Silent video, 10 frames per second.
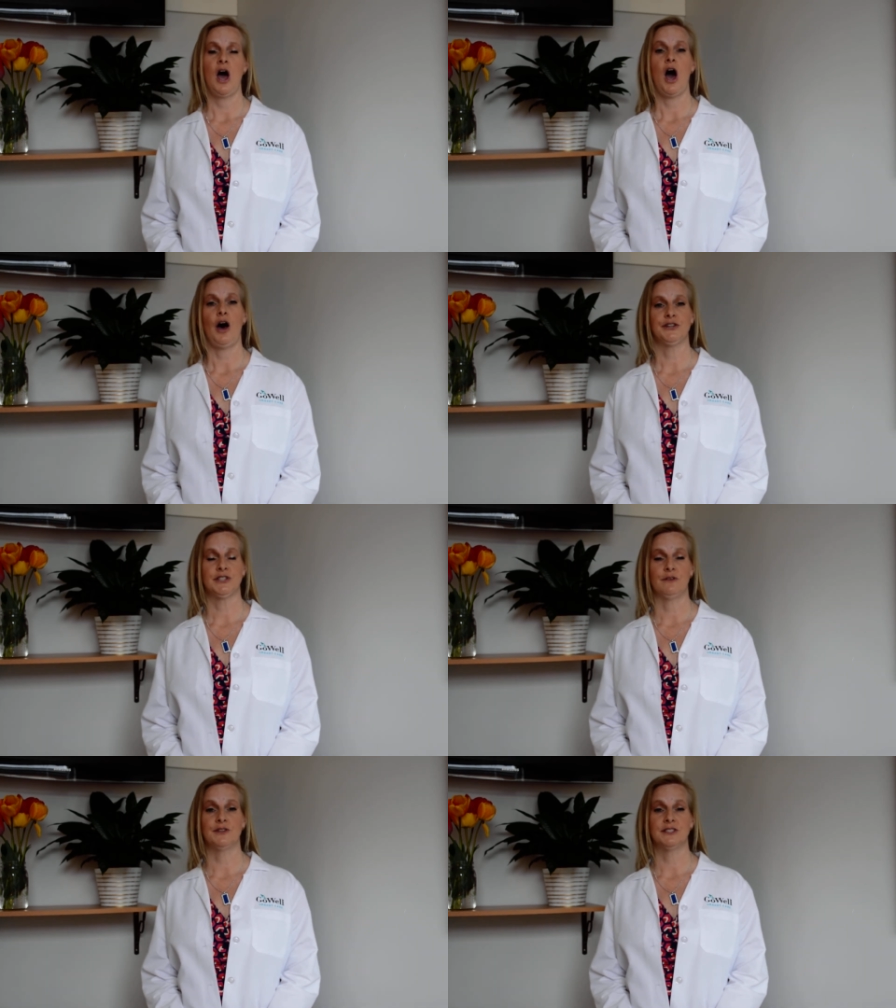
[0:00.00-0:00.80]
All
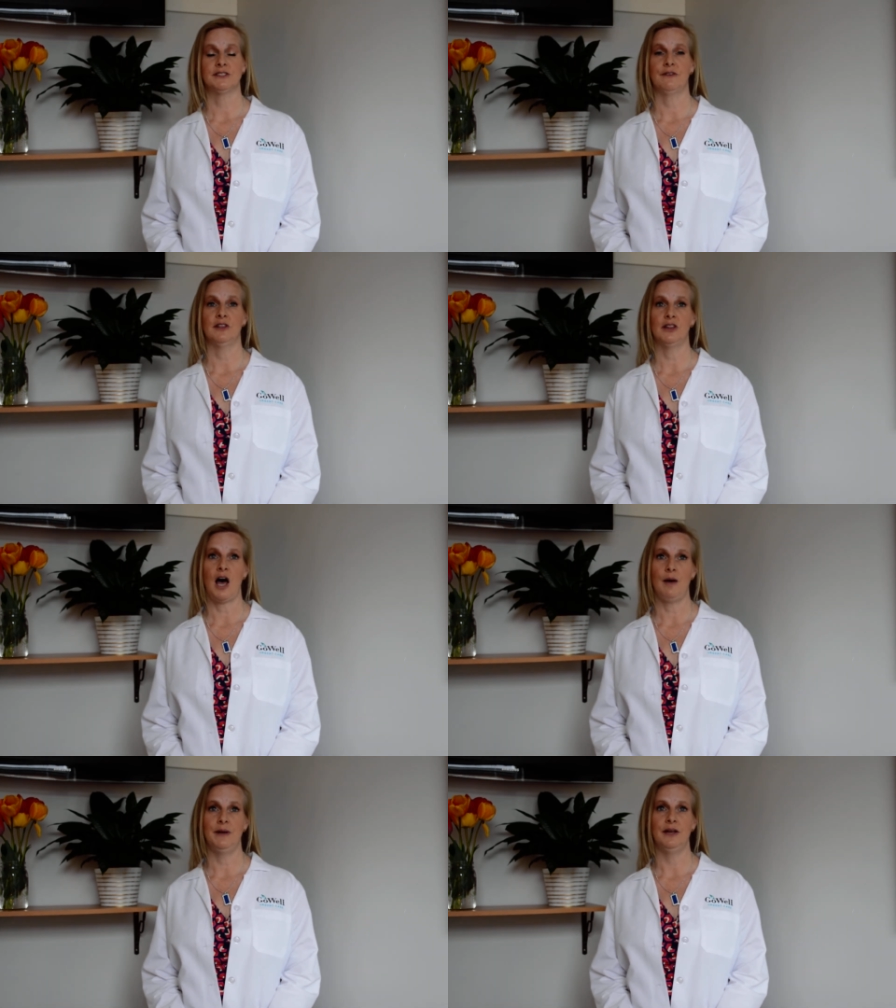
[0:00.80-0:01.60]
surfaces of the
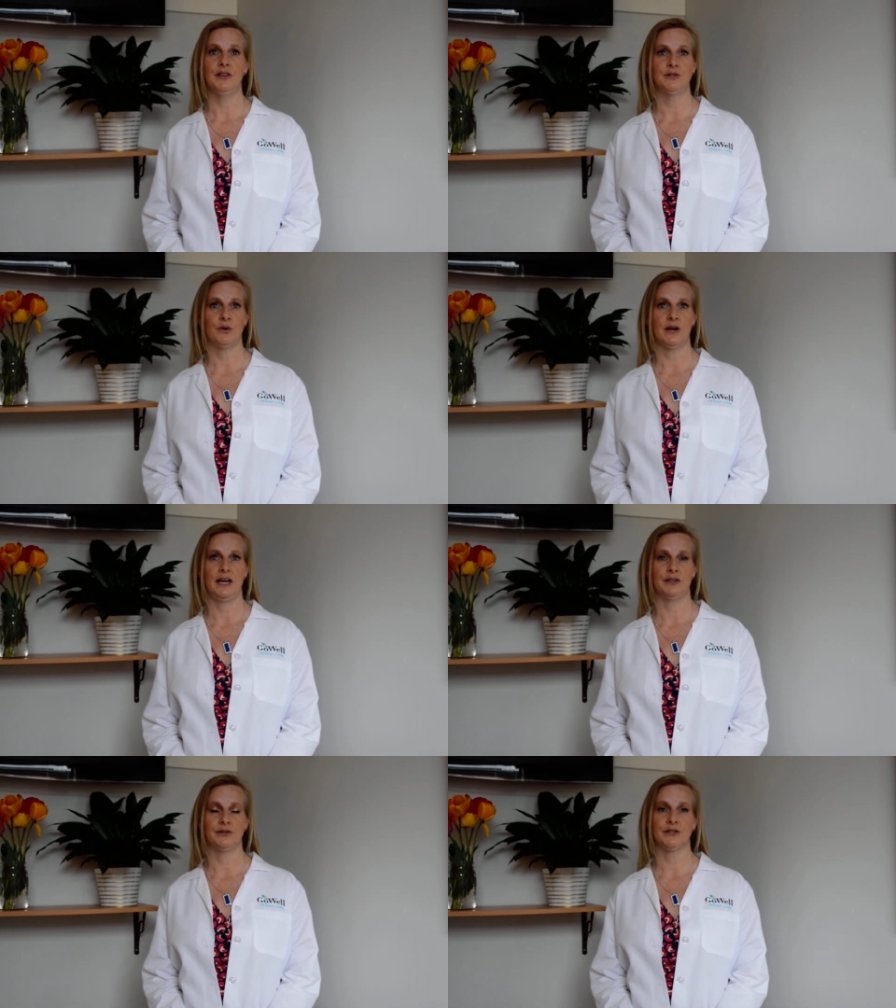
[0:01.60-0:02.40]
lobby and the door handles